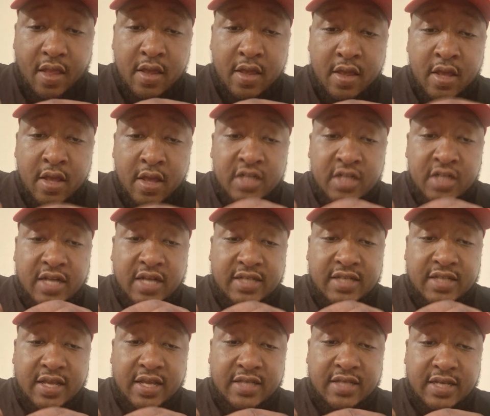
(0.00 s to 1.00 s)
Should I say
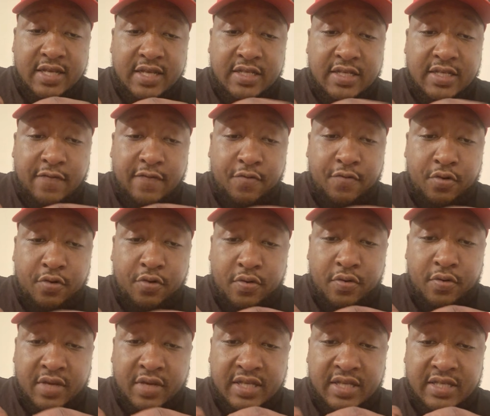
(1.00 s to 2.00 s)
yes to seafood? You will
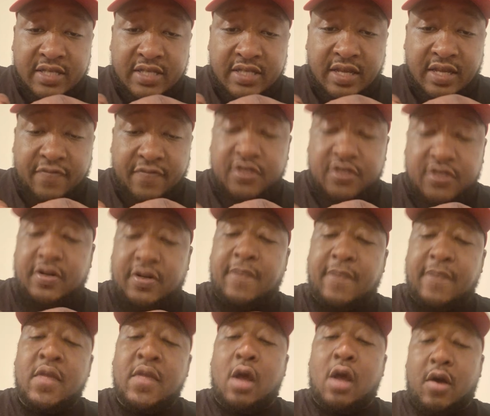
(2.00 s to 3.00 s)
get sick if it's green.
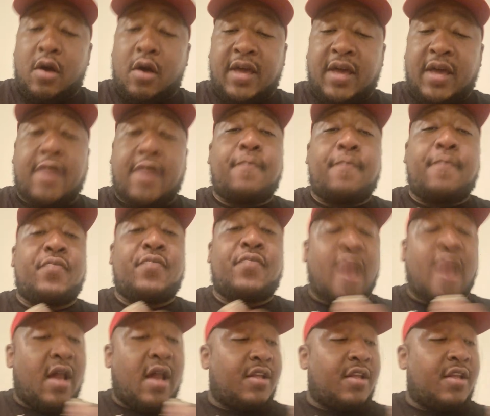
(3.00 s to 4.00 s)
Okay,
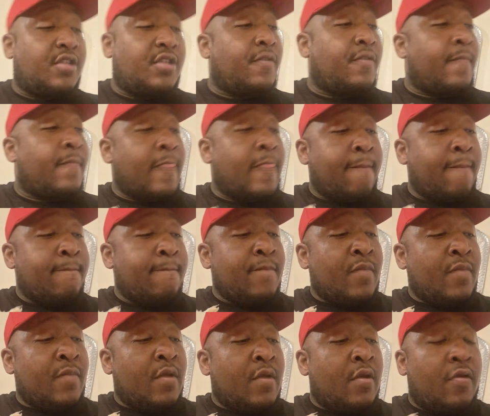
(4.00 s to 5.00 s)
knowledge.
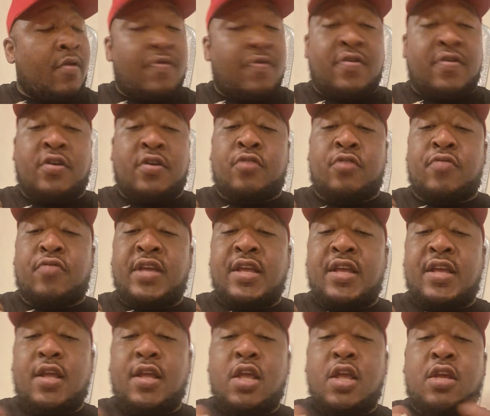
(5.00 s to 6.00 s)
The
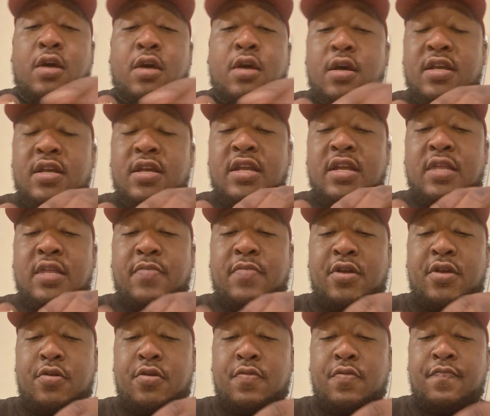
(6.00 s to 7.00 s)
green gunk in the
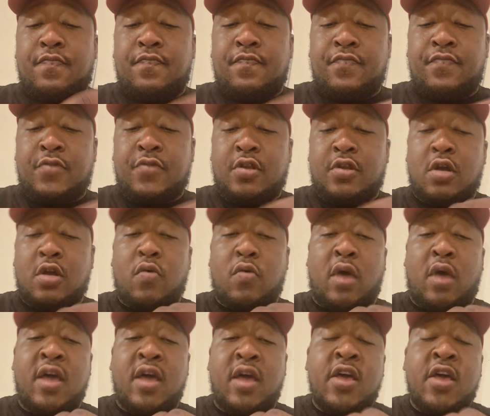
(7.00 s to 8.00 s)
middle, you don't want.
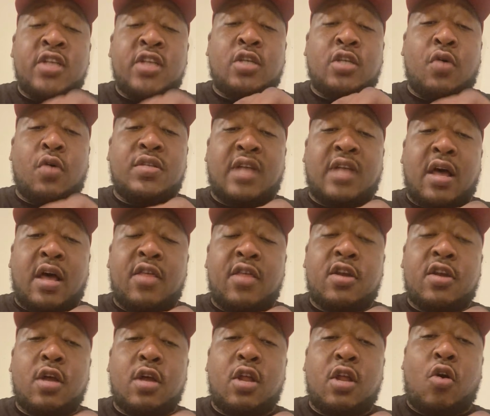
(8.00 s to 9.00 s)
So is the other
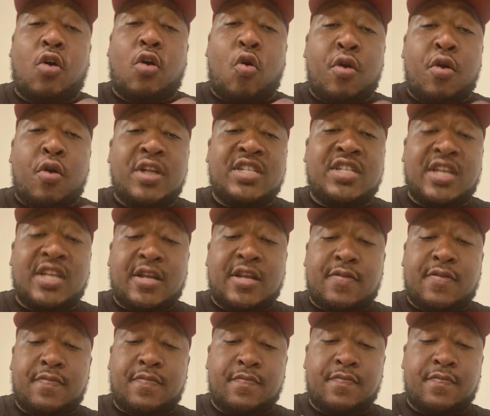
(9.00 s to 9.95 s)
color orange then?